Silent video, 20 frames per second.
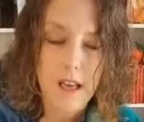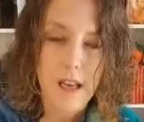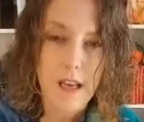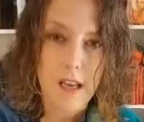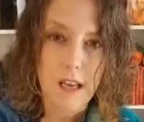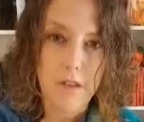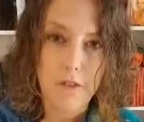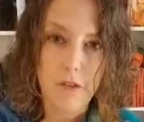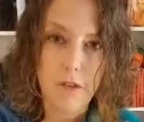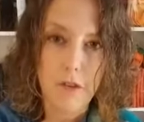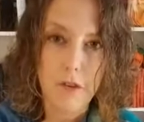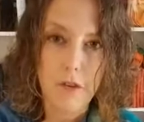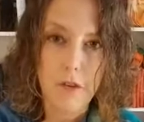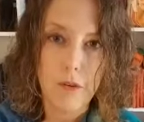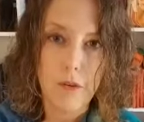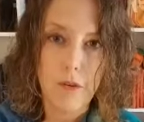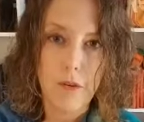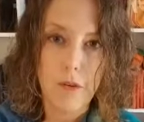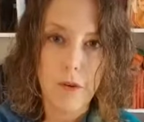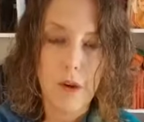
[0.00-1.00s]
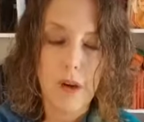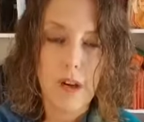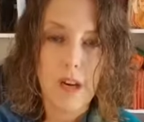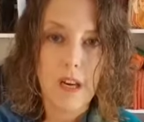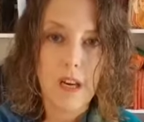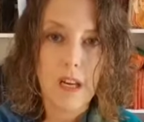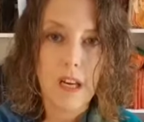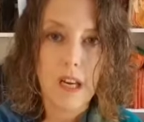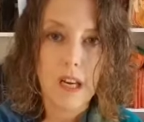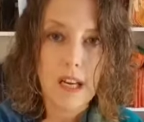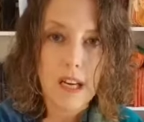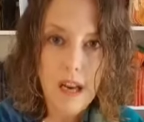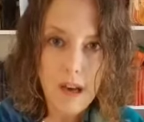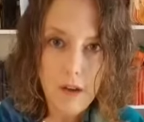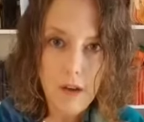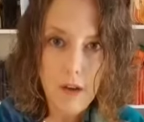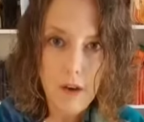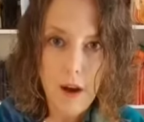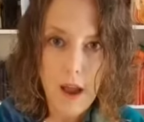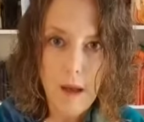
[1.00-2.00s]
If you cut out
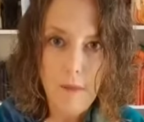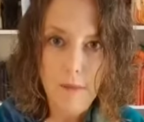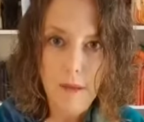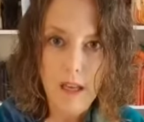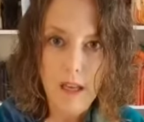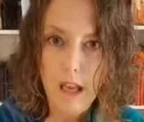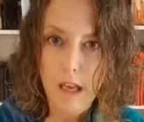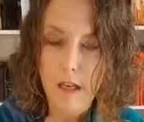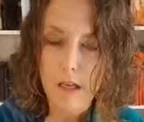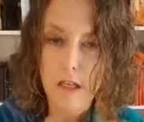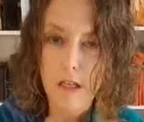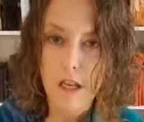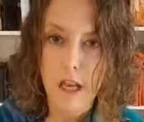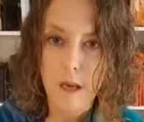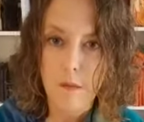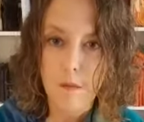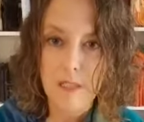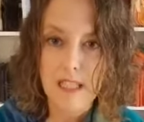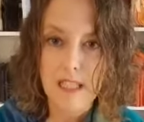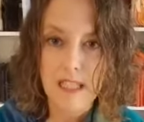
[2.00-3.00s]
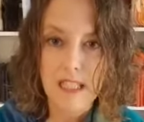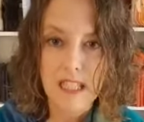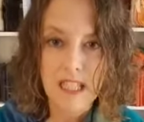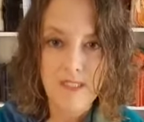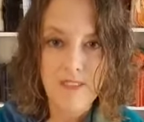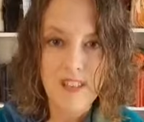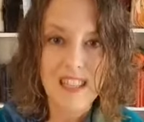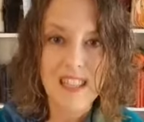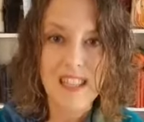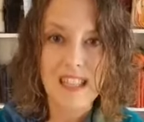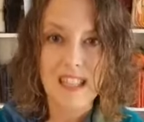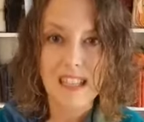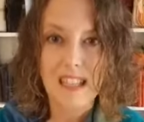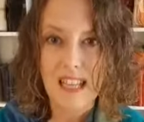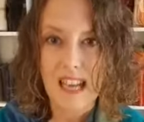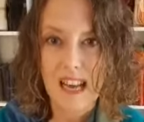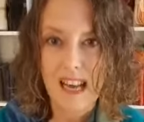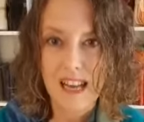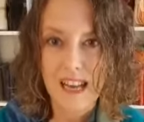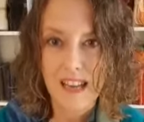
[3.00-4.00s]
your applique shapes leaving the
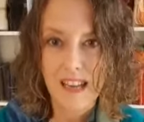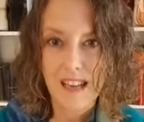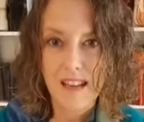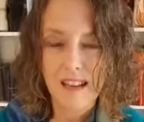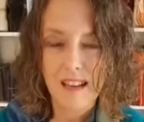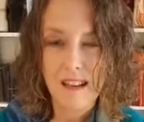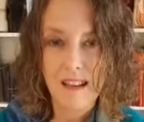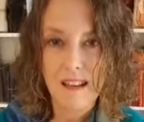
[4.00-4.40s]
line,